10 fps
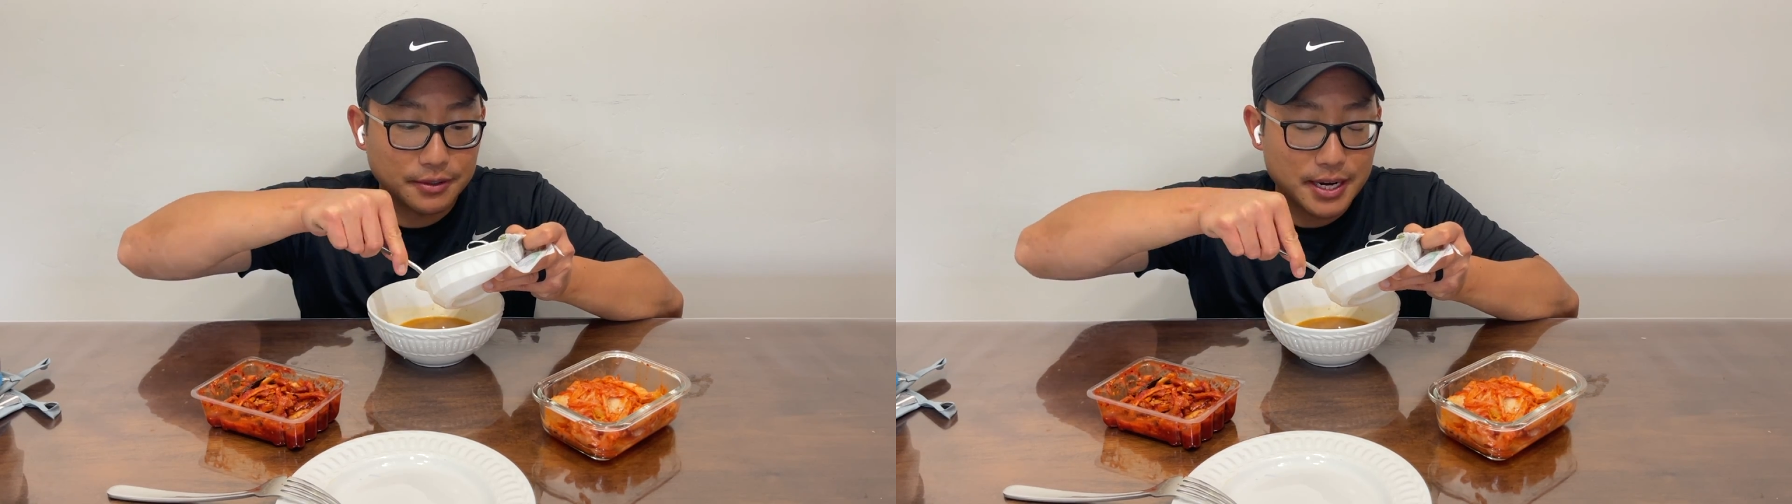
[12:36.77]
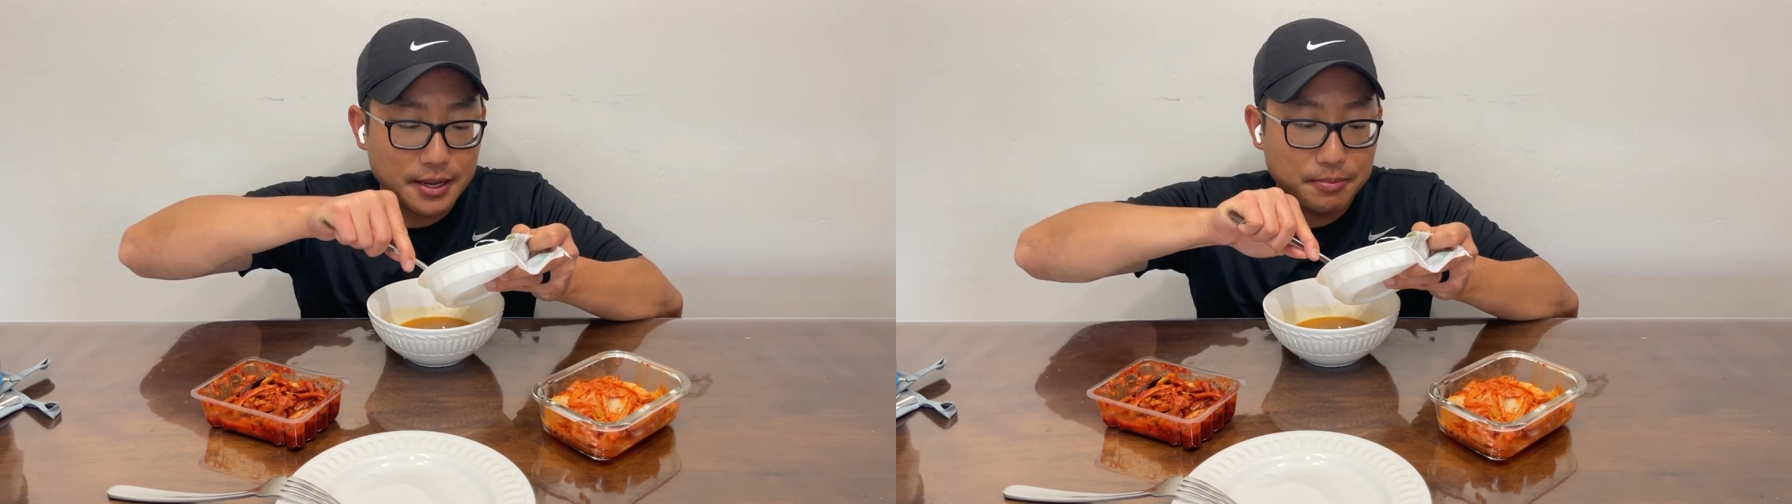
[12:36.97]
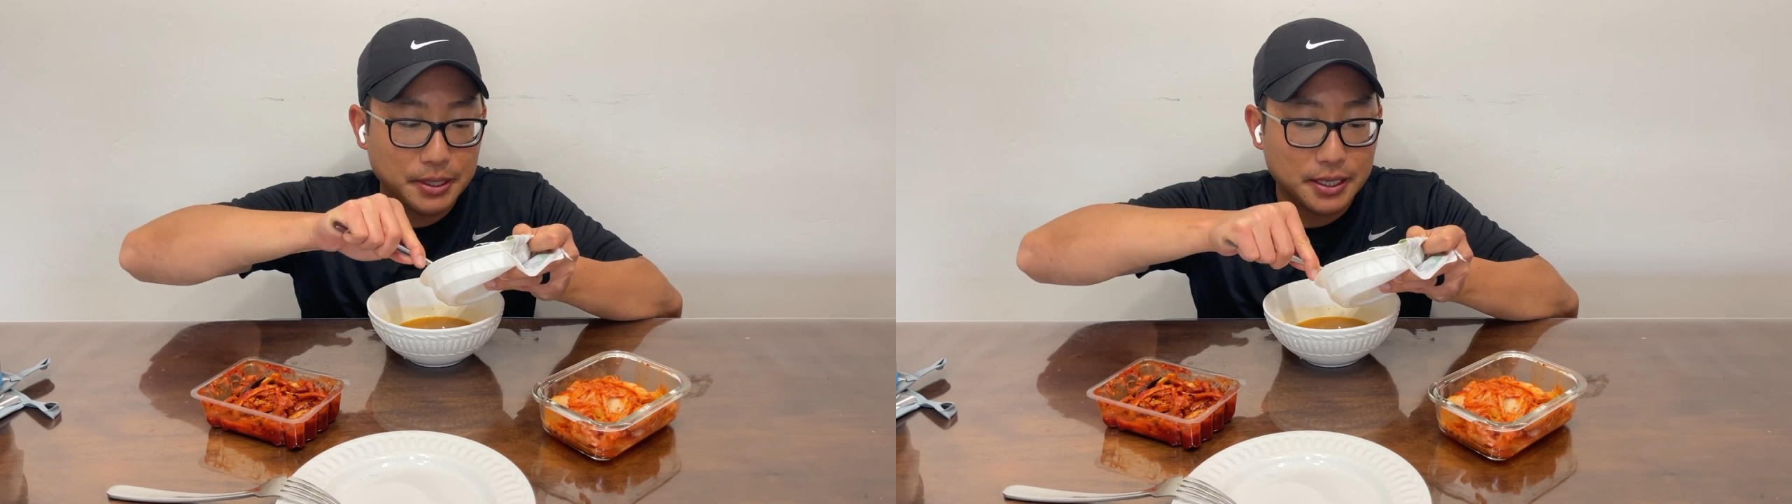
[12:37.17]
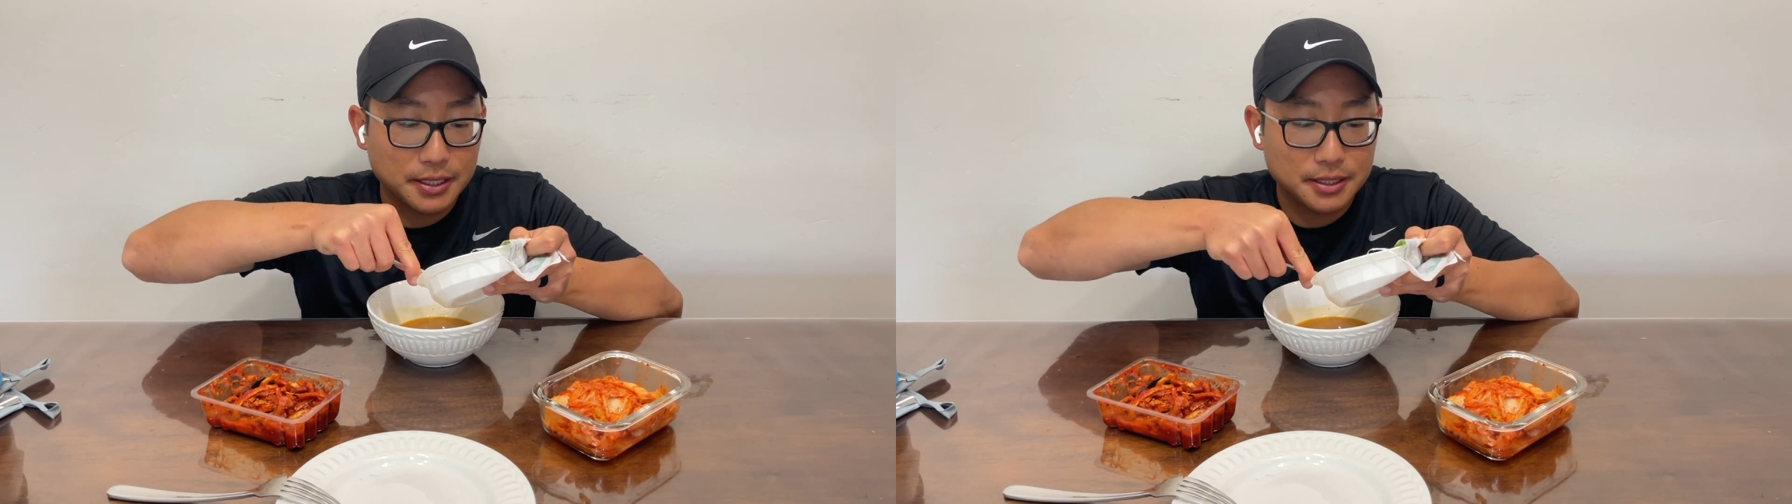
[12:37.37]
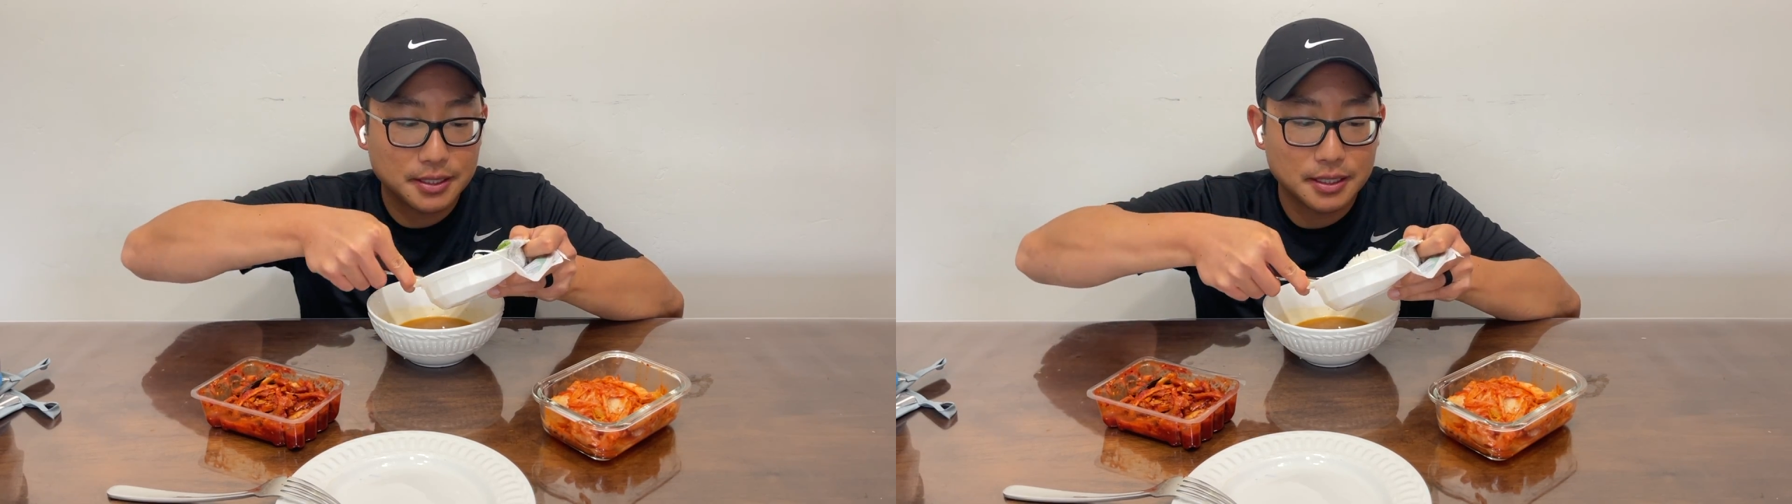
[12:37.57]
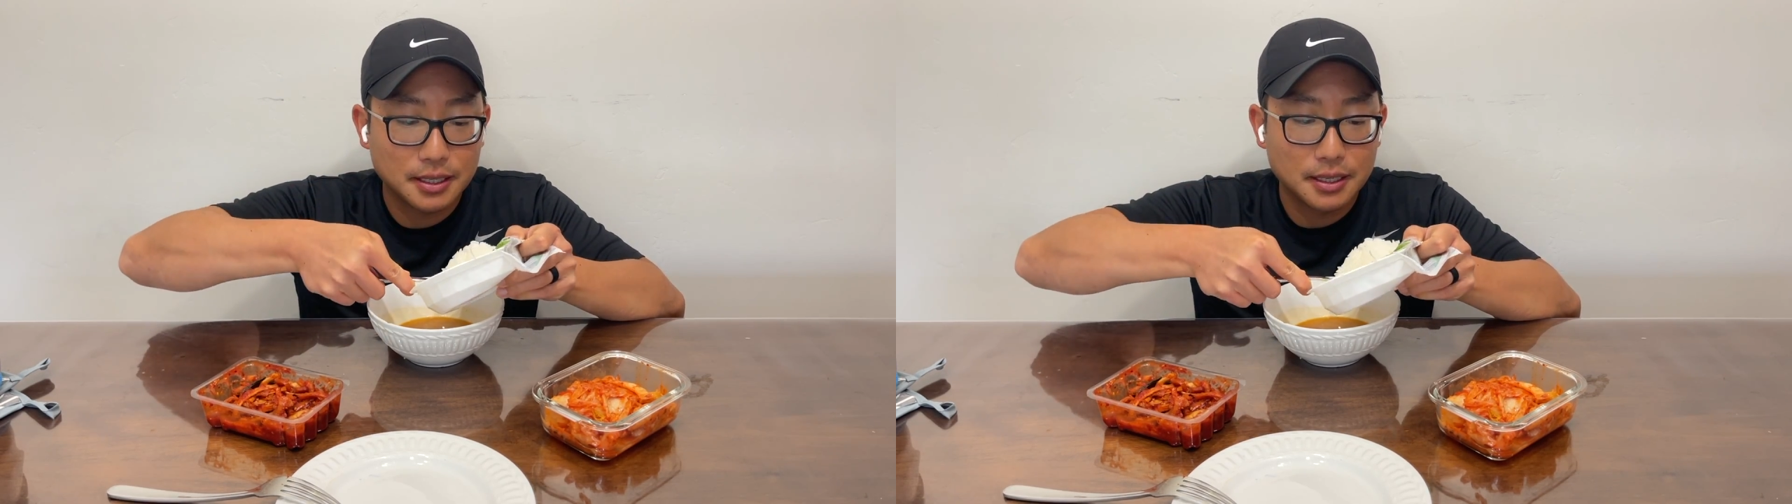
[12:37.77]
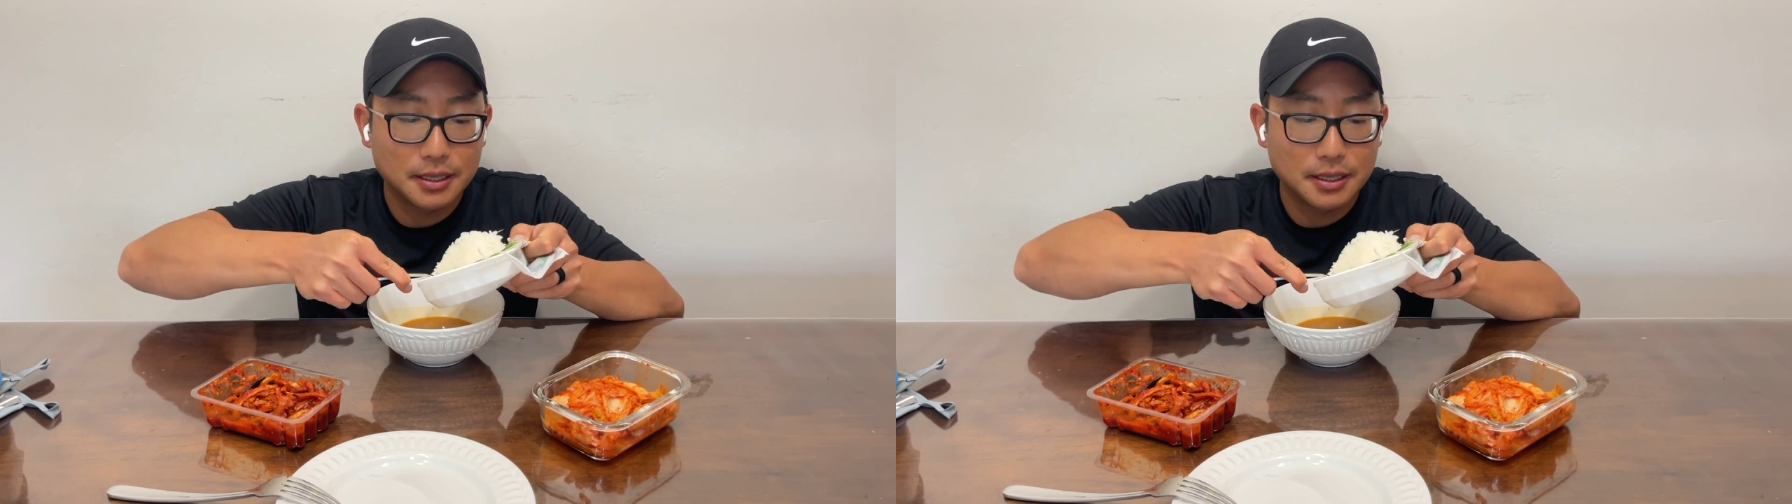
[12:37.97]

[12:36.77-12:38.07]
right? Because,